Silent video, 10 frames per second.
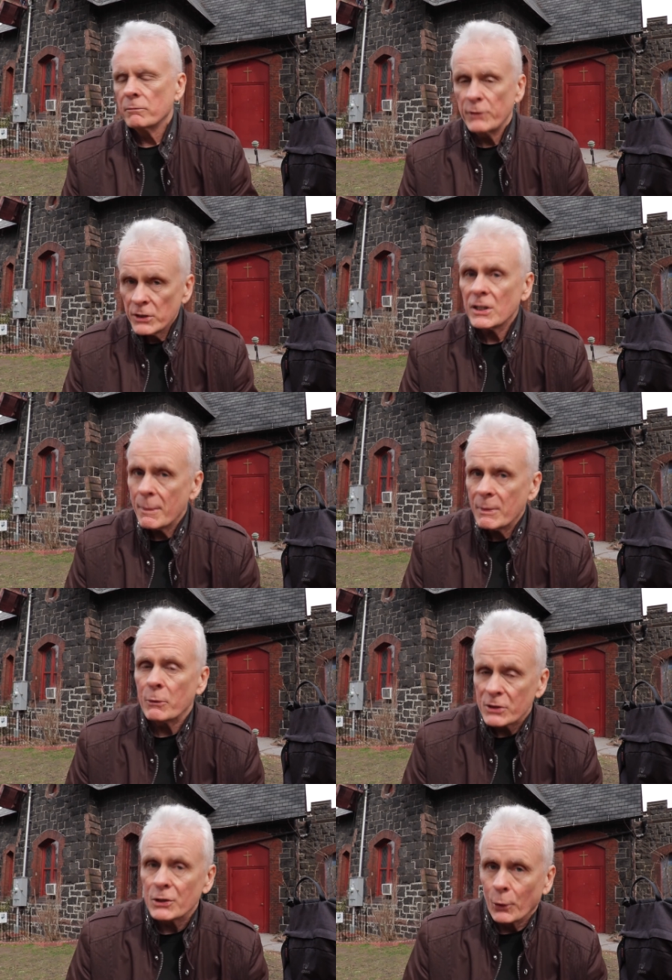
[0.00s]
This time it
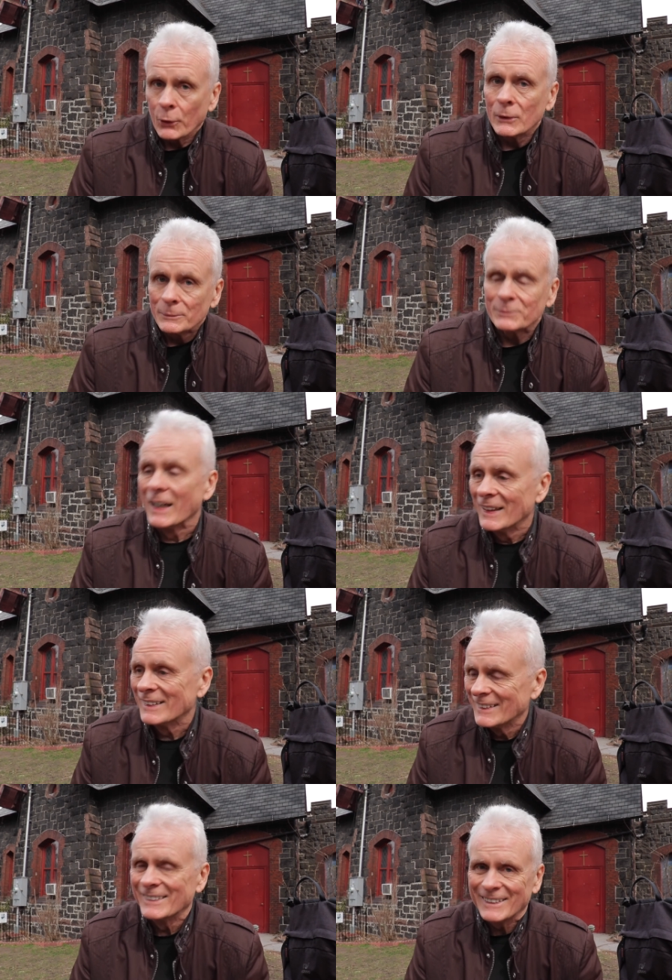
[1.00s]
was total.
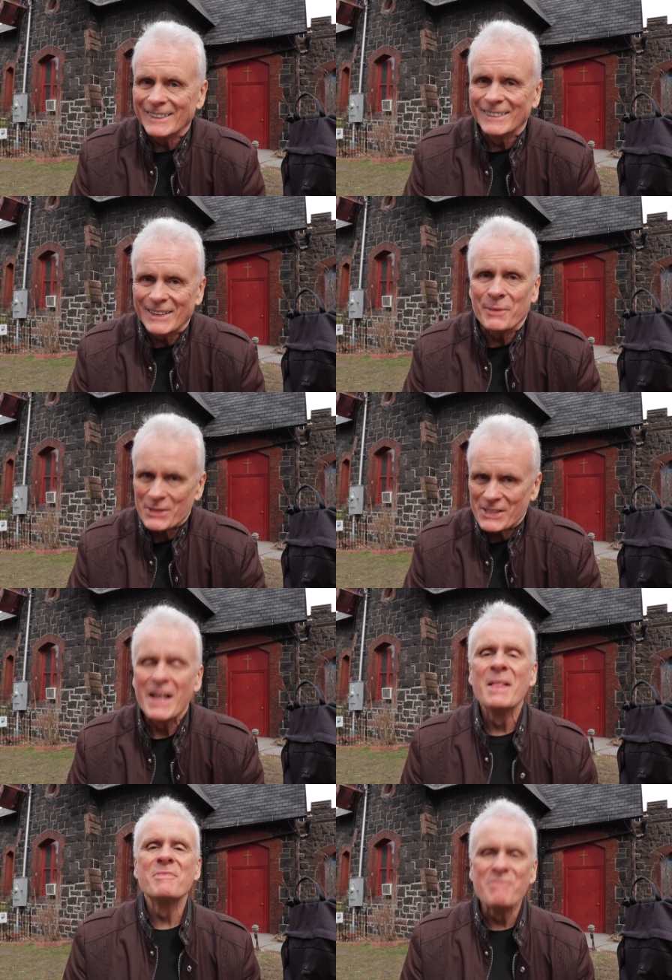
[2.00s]
There was
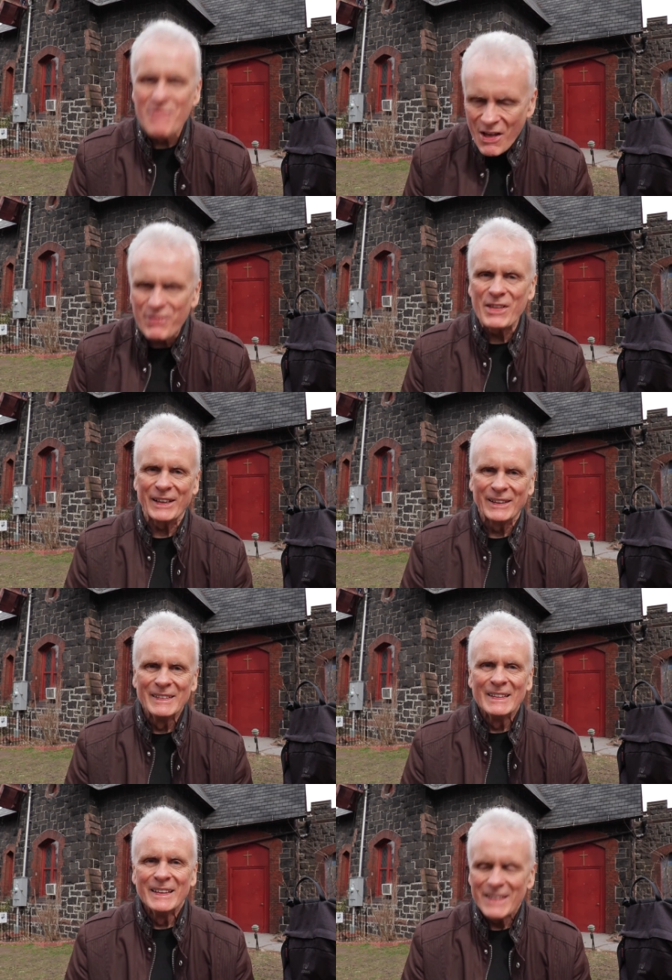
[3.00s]
nothing,
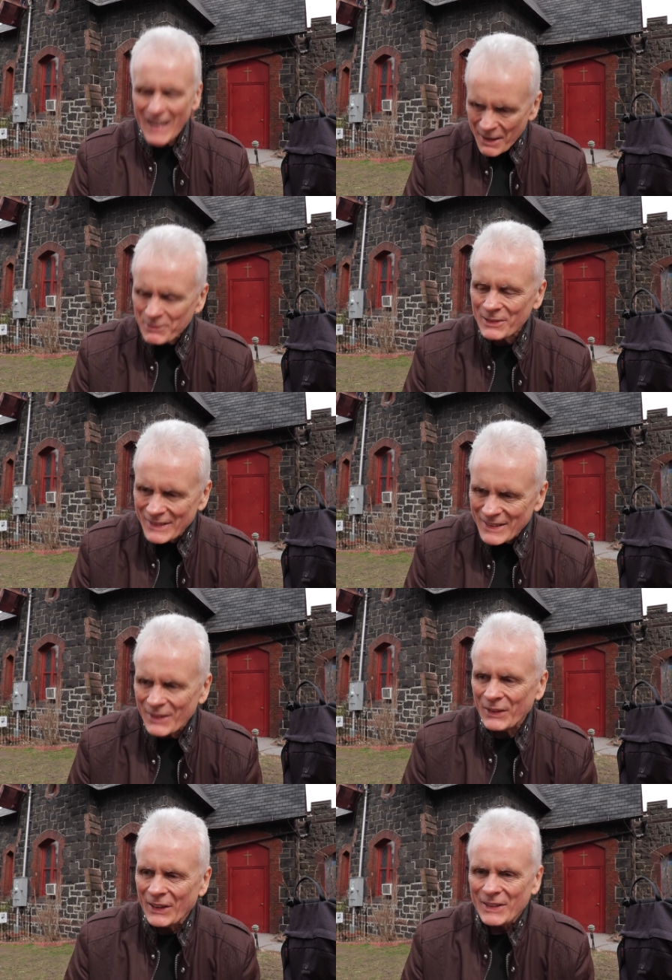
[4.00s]
absolutely
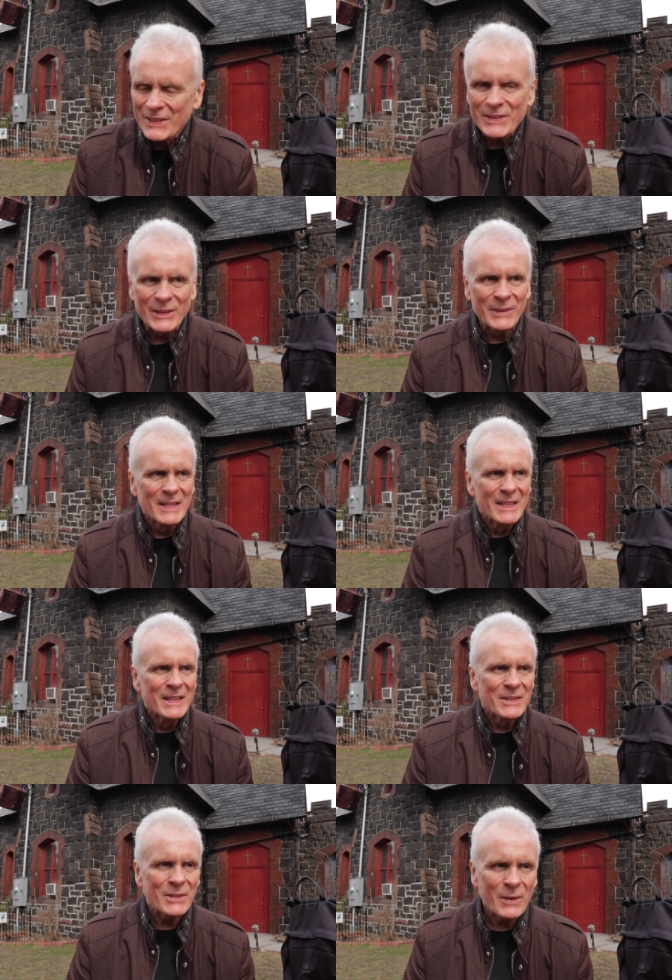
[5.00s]
nothing I could do.
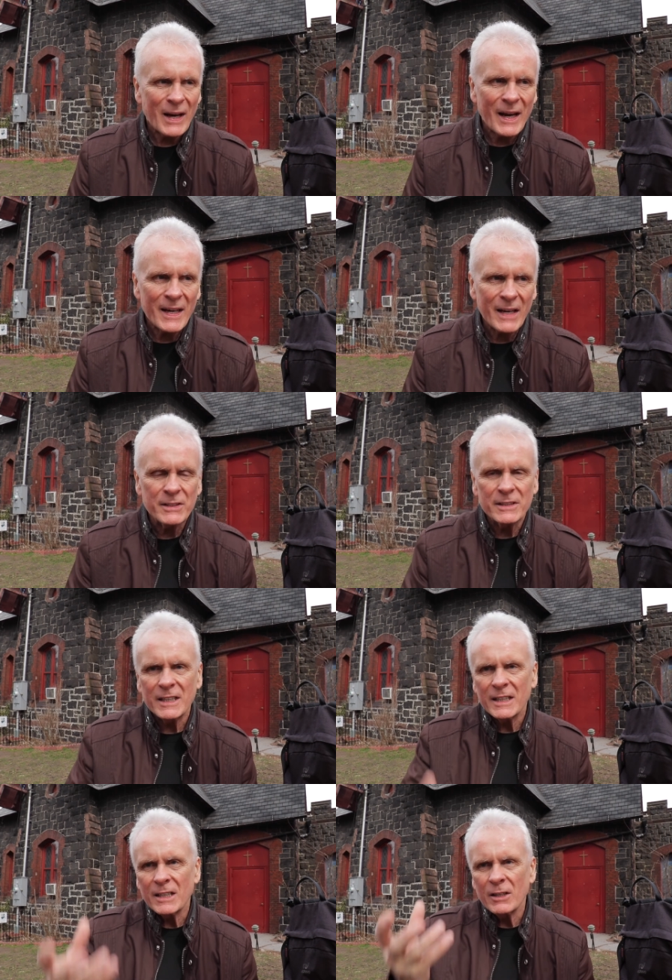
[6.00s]
So I had to
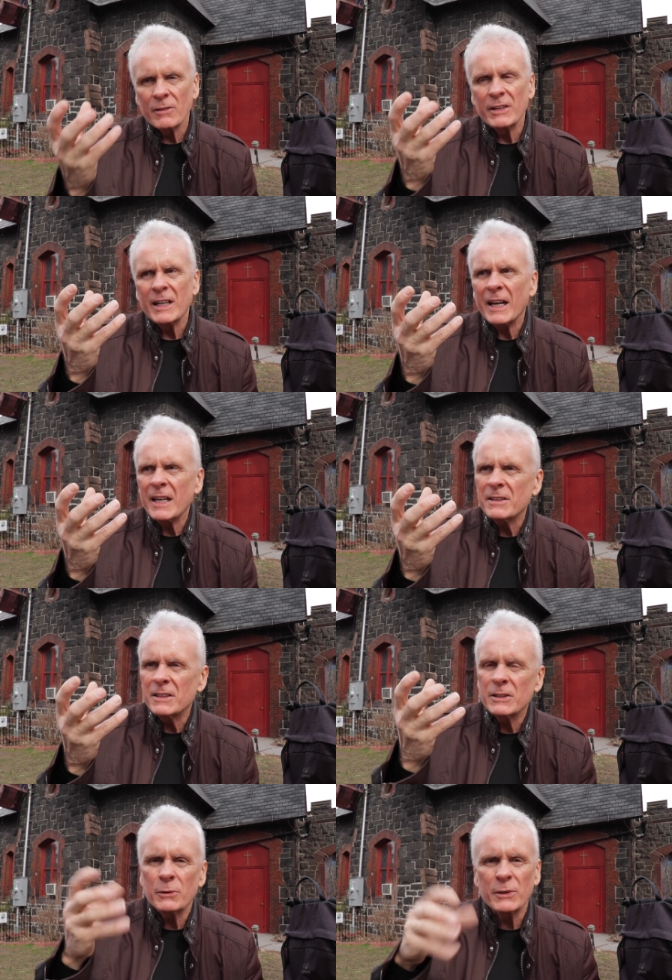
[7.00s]
take care of it. I had to
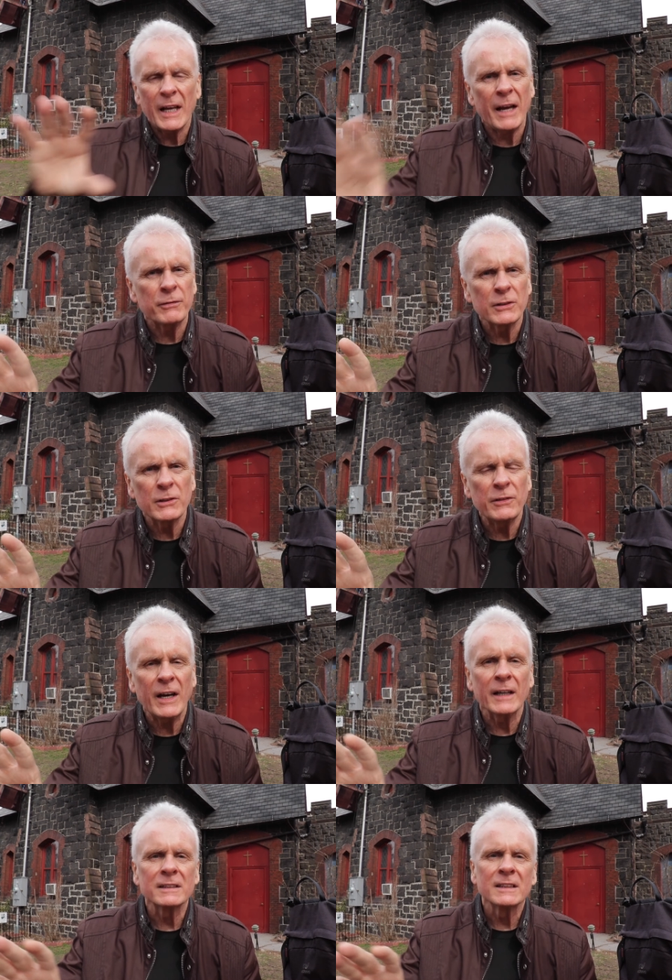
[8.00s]
deal with it after the
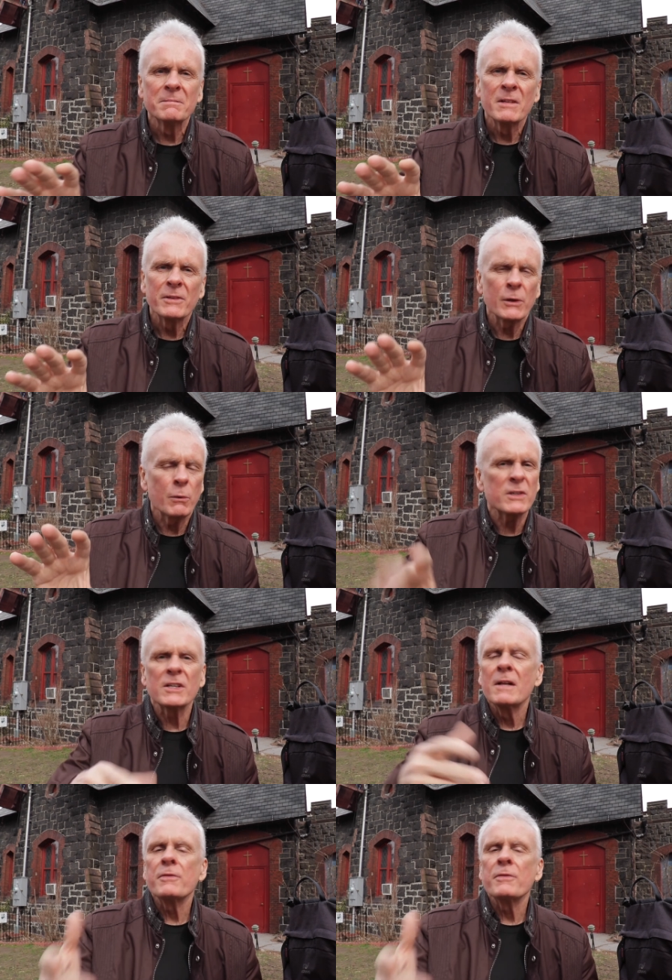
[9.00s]
fact. There was,